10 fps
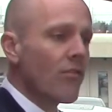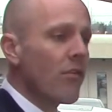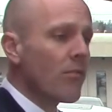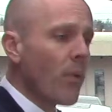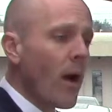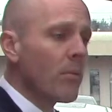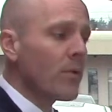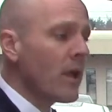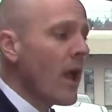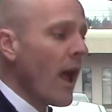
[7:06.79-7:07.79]
This is
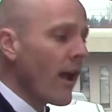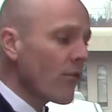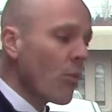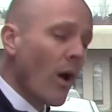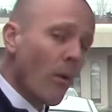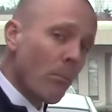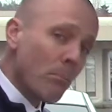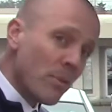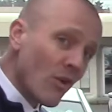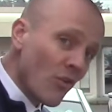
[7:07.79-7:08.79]
probably as well
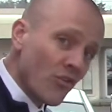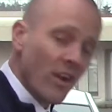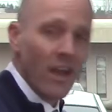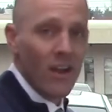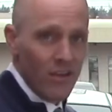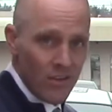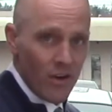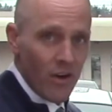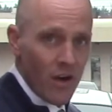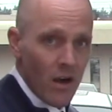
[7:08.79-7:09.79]
built an
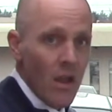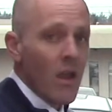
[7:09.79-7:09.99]
interior,